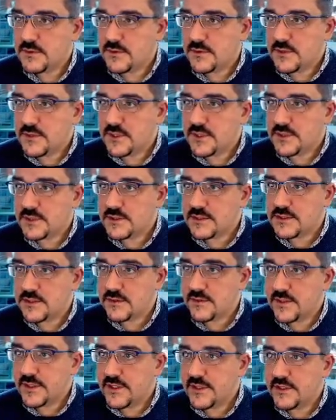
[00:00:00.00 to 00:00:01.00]
And
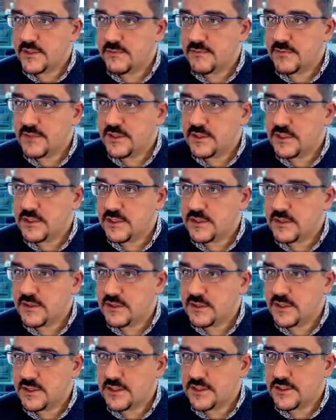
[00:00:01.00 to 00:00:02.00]
sorry, let me just
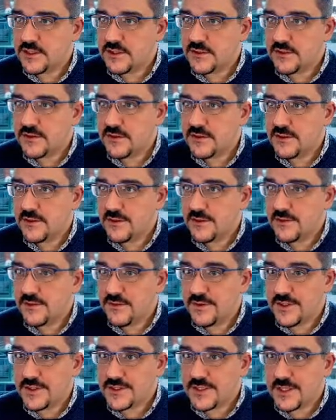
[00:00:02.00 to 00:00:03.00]
launch
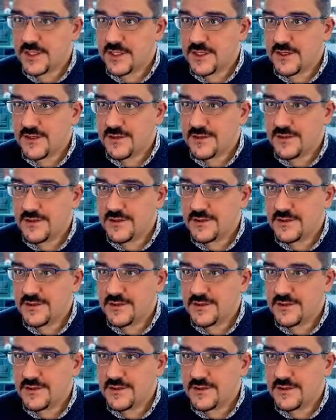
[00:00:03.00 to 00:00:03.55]
this again.